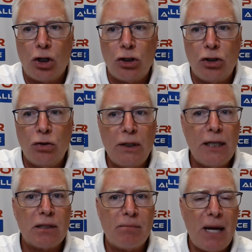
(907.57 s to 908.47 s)
you
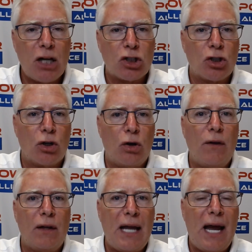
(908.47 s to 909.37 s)
need to make sure
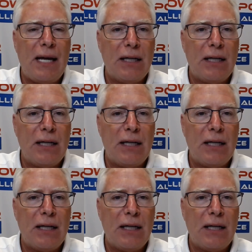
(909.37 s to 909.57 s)
that that